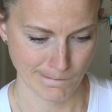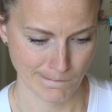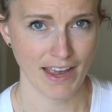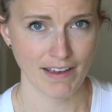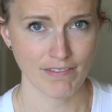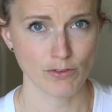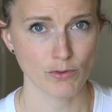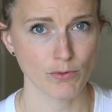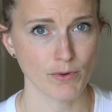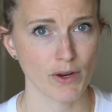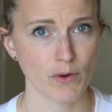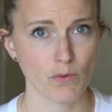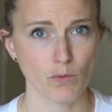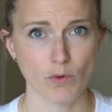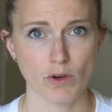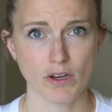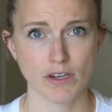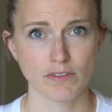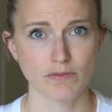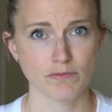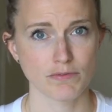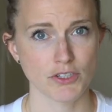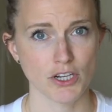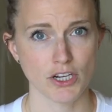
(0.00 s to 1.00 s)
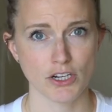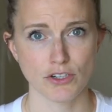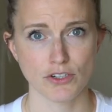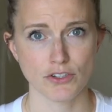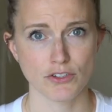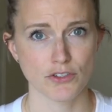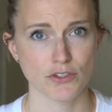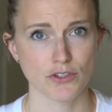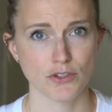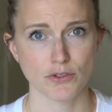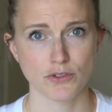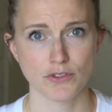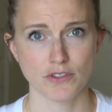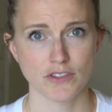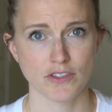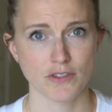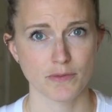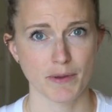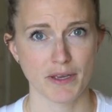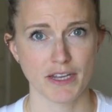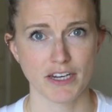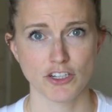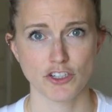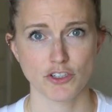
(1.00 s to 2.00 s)
I haven't read one Doctor Seuss in
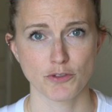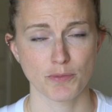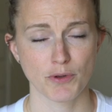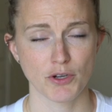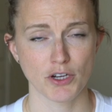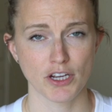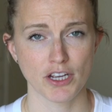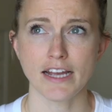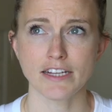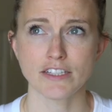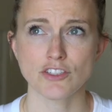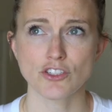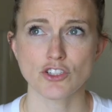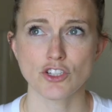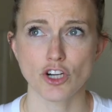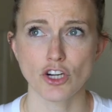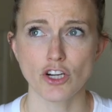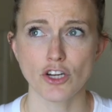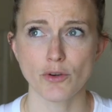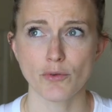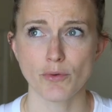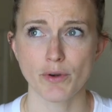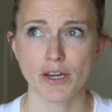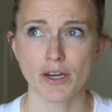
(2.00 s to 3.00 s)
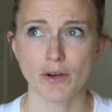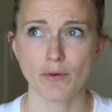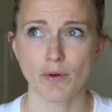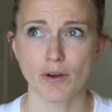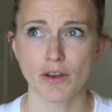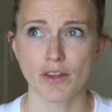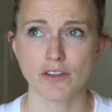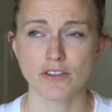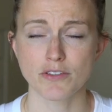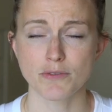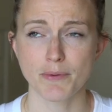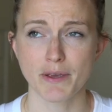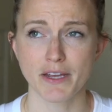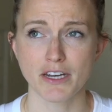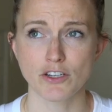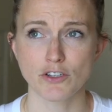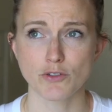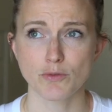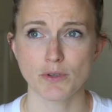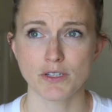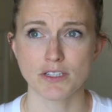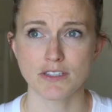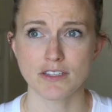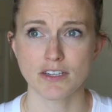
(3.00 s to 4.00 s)
Spanish book. I started reading one of the
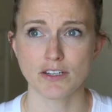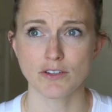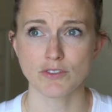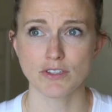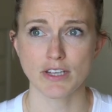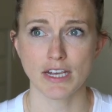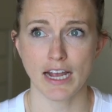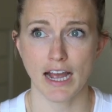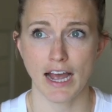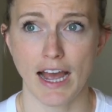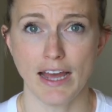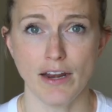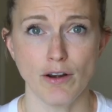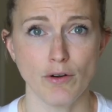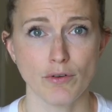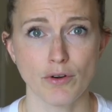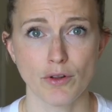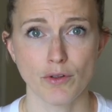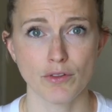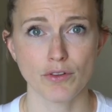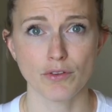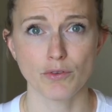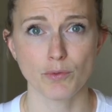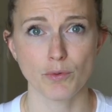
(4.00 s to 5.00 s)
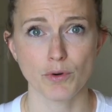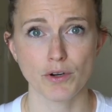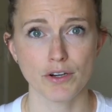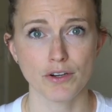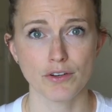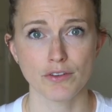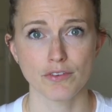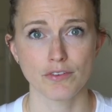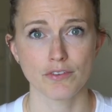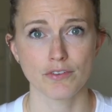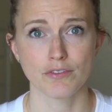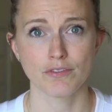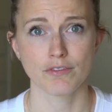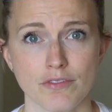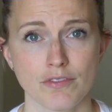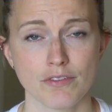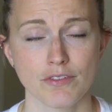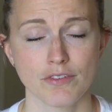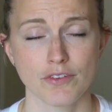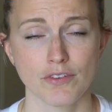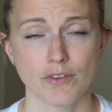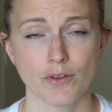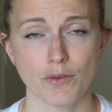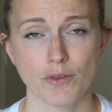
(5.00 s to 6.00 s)
Spanish ones and I was like, I don't know these words.
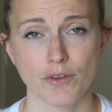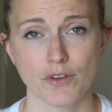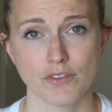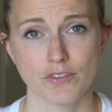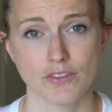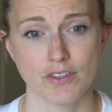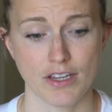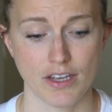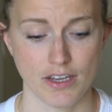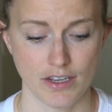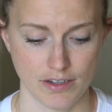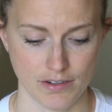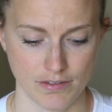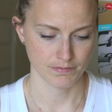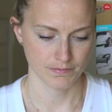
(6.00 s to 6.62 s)
So there's that.